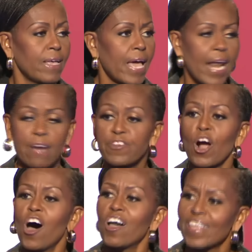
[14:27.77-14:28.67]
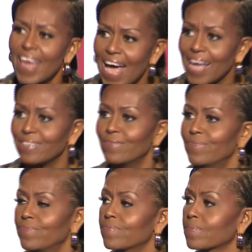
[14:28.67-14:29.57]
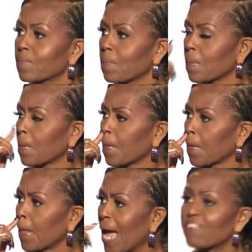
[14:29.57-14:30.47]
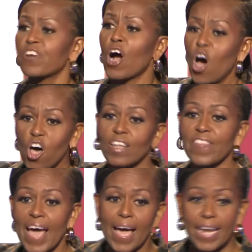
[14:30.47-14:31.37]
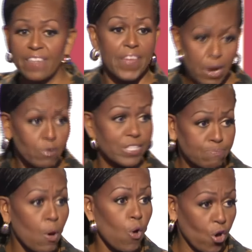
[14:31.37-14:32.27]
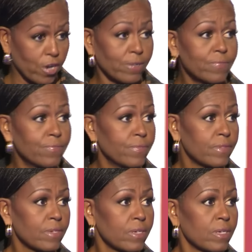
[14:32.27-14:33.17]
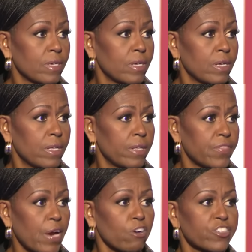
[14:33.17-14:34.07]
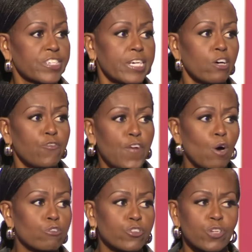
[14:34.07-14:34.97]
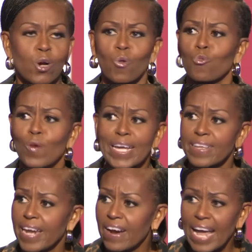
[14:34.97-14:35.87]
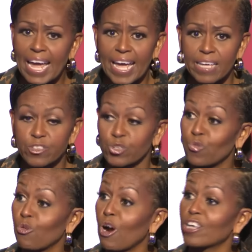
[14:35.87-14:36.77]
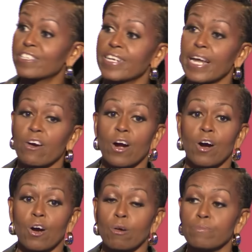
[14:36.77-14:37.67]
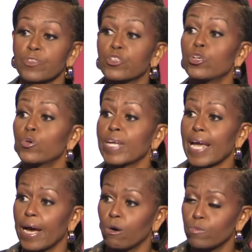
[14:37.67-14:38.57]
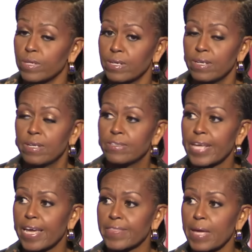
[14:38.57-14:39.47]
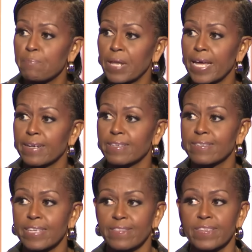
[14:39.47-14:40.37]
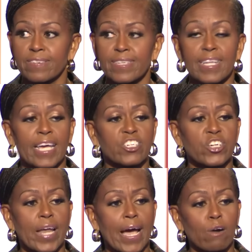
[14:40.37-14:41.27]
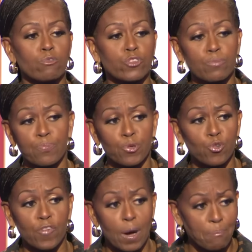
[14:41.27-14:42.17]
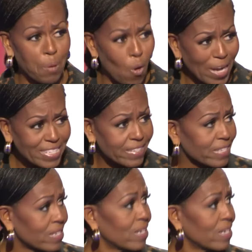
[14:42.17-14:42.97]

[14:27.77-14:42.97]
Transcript: And after all of that, after all of that, and there is more. There are still folks wringing their hands, crossing their arms, tuning out, saying they plan to sit this election out to prove a point?